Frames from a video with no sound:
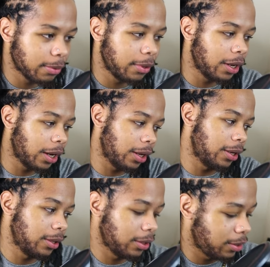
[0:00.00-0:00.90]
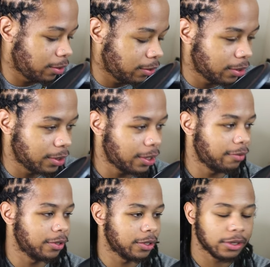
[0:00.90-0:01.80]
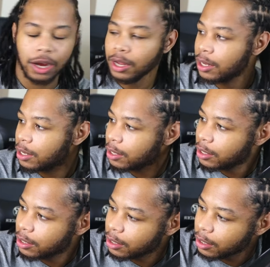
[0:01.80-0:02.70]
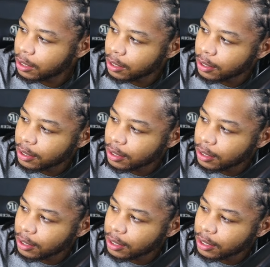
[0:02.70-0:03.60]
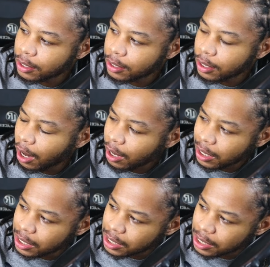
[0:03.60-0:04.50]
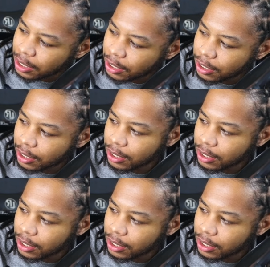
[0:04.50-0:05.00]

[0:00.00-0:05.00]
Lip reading: (not speaking)